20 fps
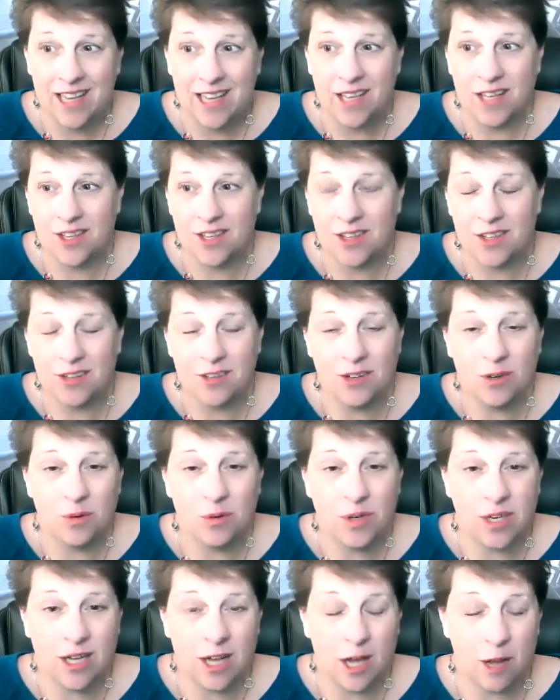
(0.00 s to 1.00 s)
You don't
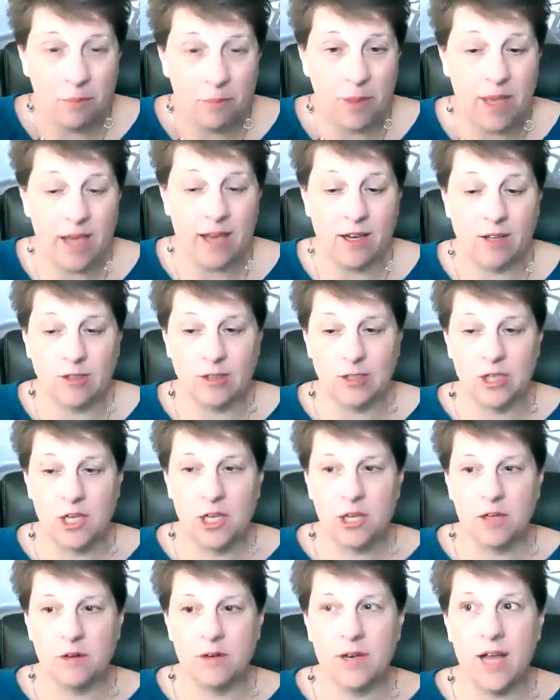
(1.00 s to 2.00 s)
want to compound
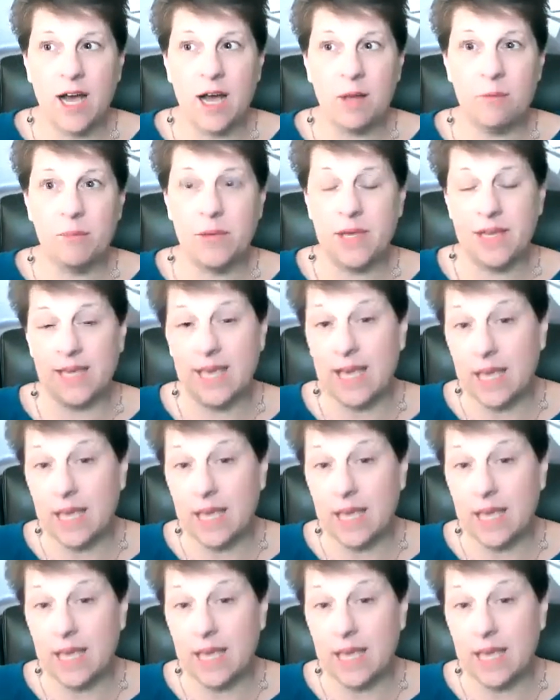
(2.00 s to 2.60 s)
not being